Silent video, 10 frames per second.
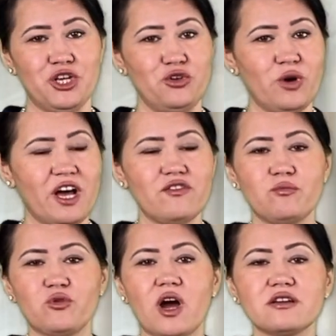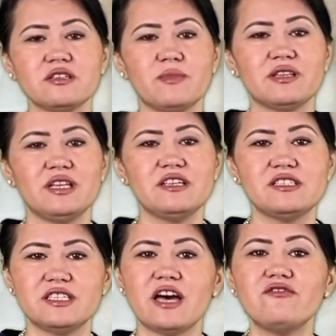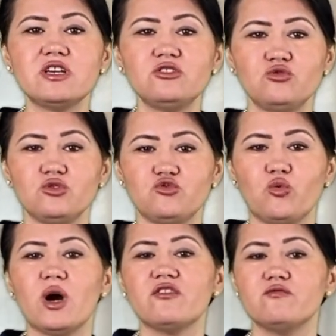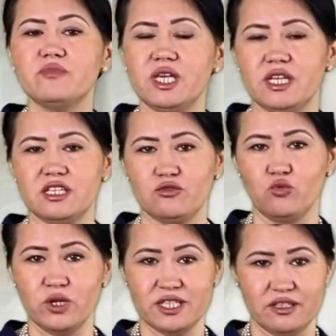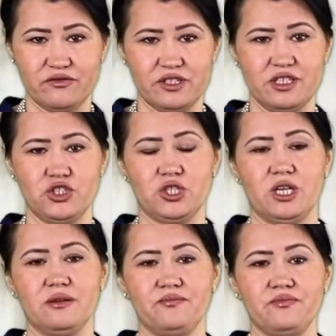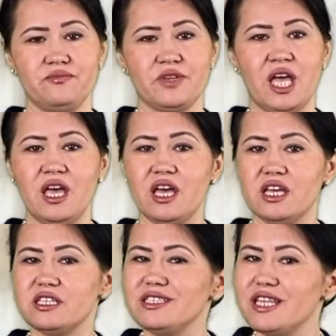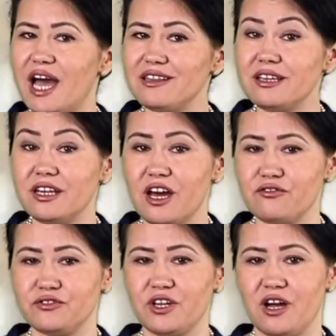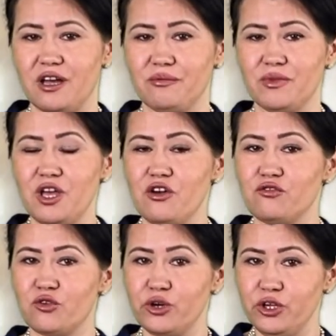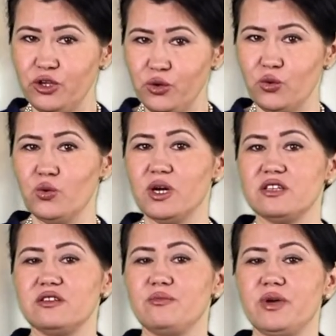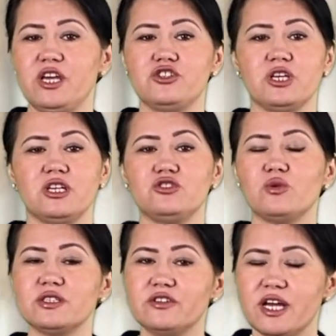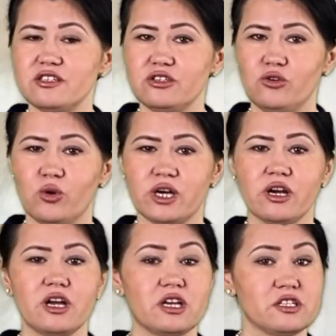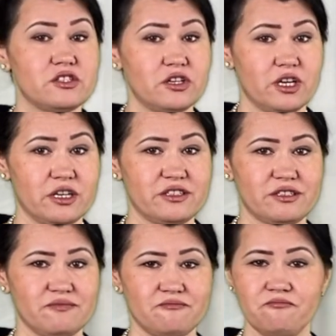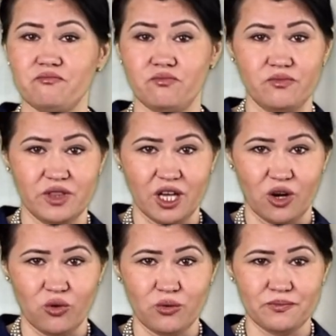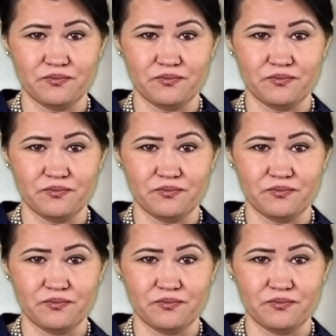you have approximately 7 to 12 minutes with the physician. Is that enough time for you as the patient to address your concerns? No.